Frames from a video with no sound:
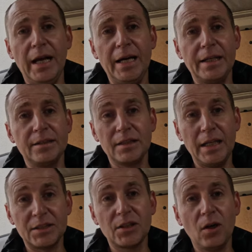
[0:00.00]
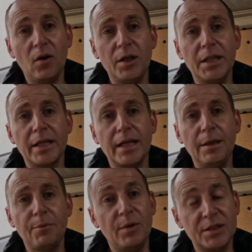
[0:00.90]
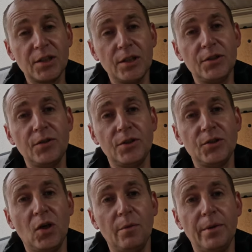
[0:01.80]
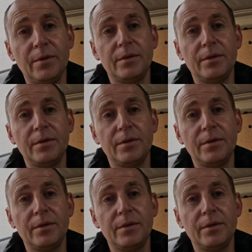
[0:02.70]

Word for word: and it's going to hide that cable. It's going to do the job.